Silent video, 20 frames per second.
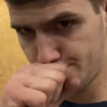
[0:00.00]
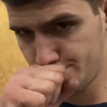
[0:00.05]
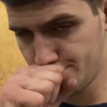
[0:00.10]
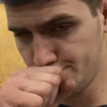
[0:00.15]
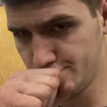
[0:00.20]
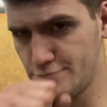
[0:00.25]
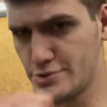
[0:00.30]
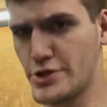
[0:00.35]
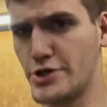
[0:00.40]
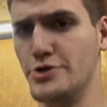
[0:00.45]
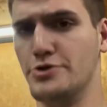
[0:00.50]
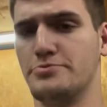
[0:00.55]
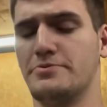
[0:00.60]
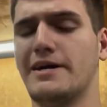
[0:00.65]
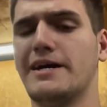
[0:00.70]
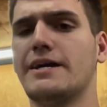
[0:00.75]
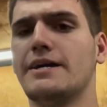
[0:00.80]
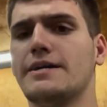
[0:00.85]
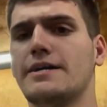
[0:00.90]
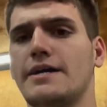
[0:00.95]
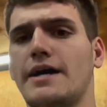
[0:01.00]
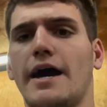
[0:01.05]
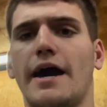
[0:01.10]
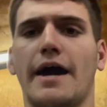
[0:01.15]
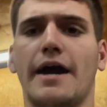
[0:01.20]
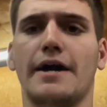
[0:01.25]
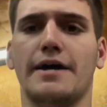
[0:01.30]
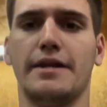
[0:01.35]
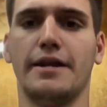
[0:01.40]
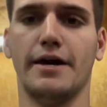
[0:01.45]
Excuse me.
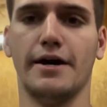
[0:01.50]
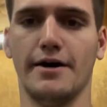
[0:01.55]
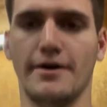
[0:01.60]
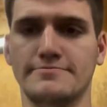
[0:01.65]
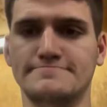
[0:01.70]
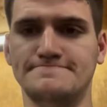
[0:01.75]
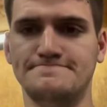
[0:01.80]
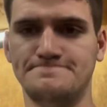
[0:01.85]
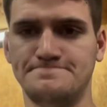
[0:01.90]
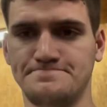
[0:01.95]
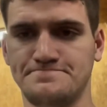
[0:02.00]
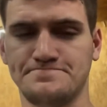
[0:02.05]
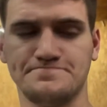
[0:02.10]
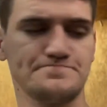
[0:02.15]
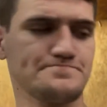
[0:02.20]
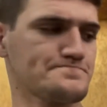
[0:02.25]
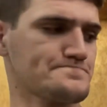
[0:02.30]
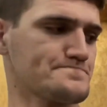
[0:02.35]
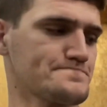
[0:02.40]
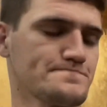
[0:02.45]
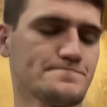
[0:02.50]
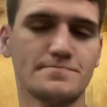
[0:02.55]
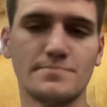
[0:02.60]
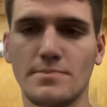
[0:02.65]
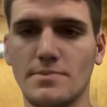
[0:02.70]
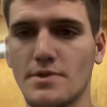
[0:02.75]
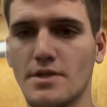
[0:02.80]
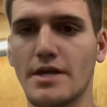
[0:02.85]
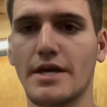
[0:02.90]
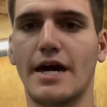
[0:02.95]
And
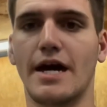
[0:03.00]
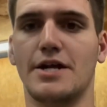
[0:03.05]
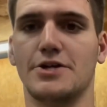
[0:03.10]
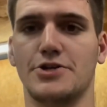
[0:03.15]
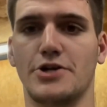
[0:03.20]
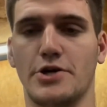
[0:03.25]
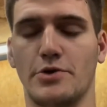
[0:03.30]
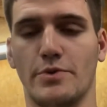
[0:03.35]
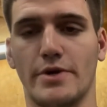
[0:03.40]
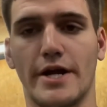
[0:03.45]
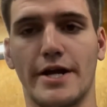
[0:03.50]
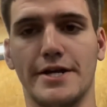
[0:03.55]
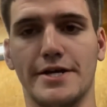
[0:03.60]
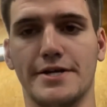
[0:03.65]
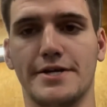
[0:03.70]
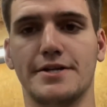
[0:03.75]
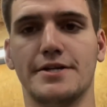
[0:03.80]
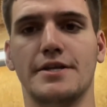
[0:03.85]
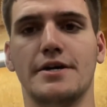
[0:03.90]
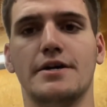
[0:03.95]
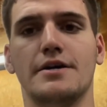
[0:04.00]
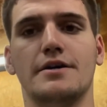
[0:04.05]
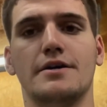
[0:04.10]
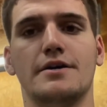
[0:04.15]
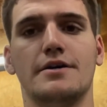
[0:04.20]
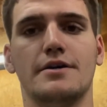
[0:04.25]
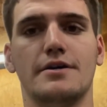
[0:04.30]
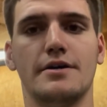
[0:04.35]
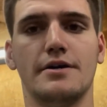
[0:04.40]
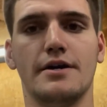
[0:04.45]
kind of show you what I did.
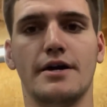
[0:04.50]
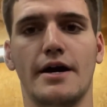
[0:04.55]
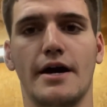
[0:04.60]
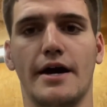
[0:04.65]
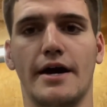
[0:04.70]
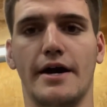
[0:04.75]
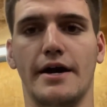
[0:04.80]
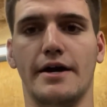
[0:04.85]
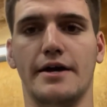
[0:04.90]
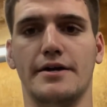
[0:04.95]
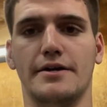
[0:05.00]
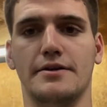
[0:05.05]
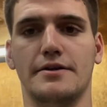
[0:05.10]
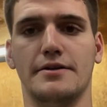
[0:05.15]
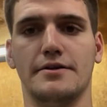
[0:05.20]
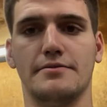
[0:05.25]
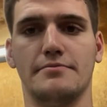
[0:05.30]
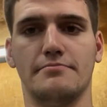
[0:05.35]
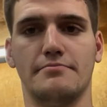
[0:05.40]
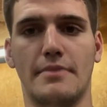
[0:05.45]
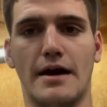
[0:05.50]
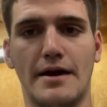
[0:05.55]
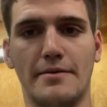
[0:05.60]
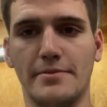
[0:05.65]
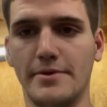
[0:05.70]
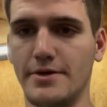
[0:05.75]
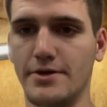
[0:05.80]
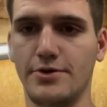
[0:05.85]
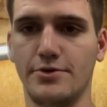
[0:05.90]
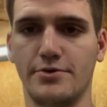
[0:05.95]
And
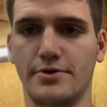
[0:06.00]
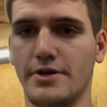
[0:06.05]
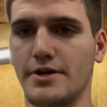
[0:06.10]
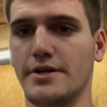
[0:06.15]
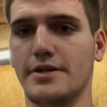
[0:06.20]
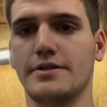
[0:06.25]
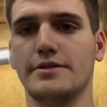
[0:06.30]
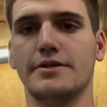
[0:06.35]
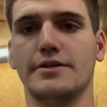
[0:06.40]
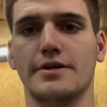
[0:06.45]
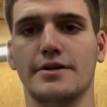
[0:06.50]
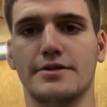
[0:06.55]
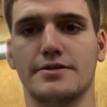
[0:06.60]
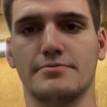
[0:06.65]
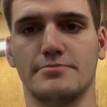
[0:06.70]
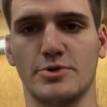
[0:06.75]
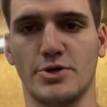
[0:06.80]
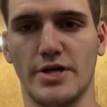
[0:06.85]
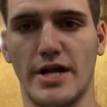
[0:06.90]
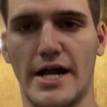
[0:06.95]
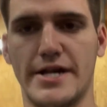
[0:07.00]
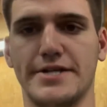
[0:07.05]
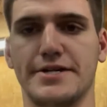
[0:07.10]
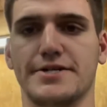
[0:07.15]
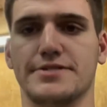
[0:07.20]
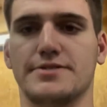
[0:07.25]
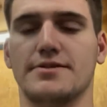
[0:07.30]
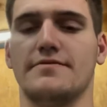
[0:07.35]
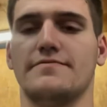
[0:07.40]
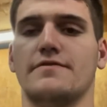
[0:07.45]
maybe you can get some good
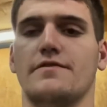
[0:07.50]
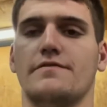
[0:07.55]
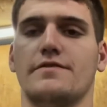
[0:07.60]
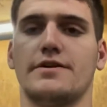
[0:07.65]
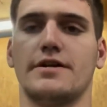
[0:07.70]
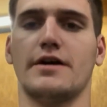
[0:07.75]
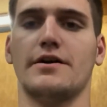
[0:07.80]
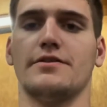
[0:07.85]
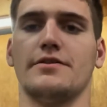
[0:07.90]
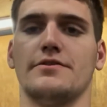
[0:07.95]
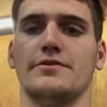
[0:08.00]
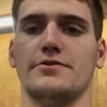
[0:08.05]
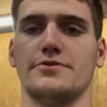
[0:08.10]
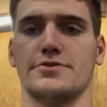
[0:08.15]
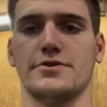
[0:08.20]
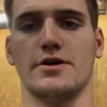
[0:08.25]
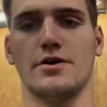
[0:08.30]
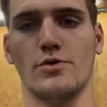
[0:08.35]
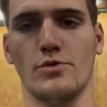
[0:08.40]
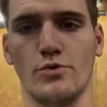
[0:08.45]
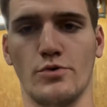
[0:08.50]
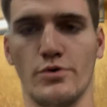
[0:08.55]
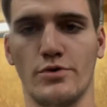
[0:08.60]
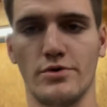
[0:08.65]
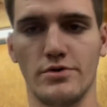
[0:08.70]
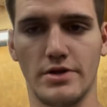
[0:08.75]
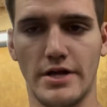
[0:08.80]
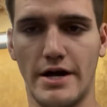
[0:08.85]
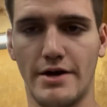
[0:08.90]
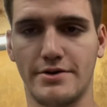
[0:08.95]
ideas off of it now that there's no
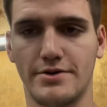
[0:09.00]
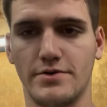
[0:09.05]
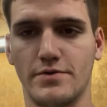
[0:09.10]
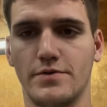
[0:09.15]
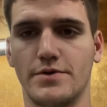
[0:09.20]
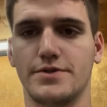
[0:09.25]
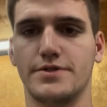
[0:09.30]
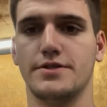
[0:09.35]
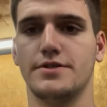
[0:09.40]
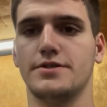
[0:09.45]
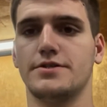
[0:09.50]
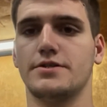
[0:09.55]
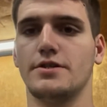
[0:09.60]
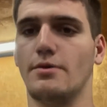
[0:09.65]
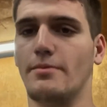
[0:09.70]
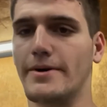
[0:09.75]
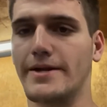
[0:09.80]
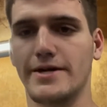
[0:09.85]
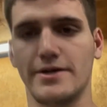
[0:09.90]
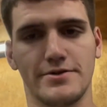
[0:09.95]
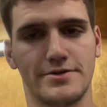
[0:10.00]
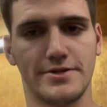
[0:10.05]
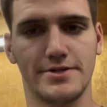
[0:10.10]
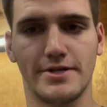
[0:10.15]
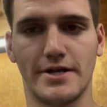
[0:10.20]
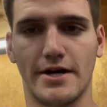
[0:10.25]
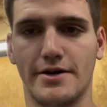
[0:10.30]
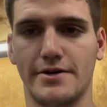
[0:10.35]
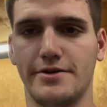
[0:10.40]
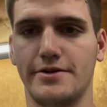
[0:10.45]
loud noises, nobody else is
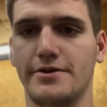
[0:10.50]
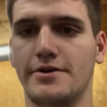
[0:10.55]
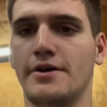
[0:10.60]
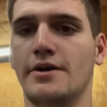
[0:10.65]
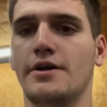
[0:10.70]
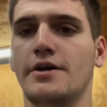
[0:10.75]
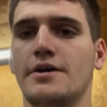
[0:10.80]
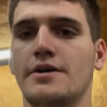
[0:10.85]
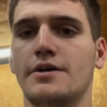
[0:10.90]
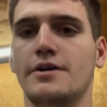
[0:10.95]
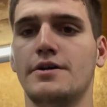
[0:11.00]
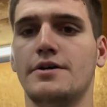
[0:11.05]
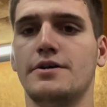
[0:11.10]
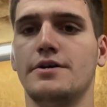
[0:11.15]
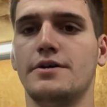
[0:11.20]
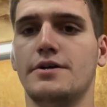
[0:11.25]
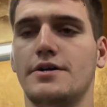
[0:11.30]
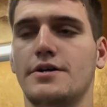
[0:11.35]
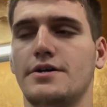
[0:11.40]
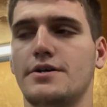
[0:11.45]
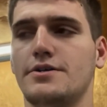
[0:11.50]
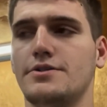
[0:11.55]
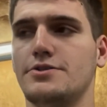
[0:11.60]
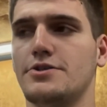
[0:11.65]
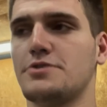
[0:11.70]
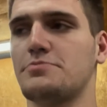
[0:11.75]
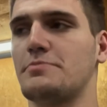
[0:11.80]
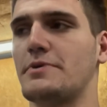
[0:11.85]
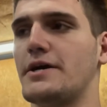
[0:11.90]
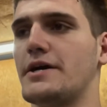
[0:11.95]
out here.
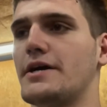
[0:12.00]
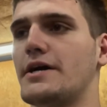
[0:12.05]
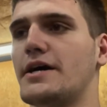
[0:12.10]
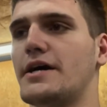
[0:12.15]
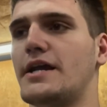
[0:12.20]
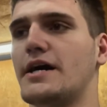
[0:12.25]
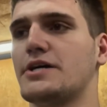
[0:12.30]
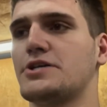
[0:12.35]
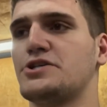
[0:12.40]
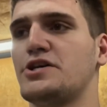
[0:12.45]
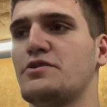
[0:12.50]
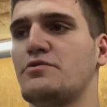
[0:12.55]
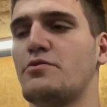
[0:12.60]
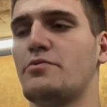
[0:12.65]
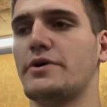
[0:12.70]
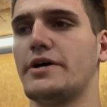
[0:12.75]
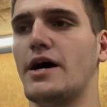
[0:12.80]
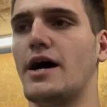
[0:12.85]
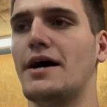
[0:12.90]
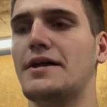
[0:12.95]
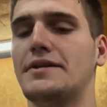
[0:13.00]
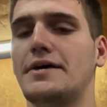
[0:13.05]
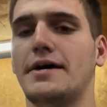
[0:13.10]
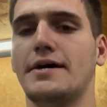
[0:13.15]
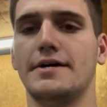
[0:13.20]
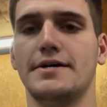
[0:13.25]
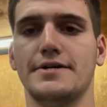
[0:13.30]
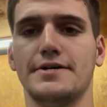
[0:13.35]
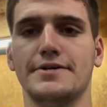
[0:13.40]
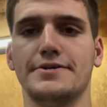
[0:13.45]
Just me, and I can show you what we got.
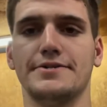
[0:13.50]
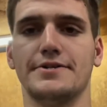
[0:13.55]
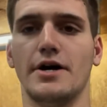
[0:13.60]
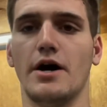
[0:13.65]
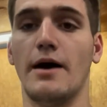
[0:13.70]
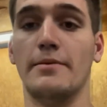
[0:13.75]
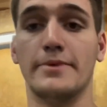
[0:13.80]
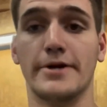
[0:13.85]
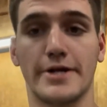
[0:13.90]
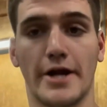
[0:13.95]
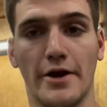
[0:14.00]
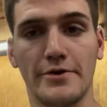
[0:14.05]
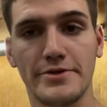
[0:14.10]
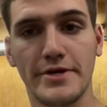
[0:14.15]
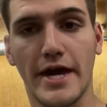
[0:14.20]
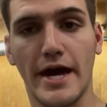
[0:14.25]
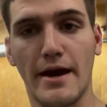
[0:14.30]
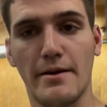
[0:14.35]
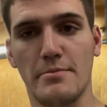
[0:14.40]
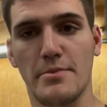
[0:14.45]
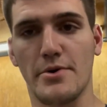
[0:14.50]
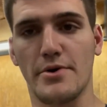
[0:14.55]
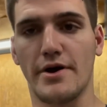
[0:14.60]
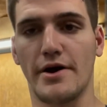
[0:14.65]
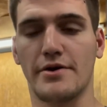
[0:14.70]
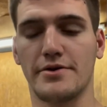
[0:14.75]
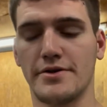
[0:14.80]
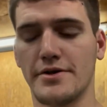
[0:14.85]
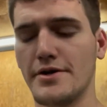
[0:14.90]
So I'm going to turn the camera around.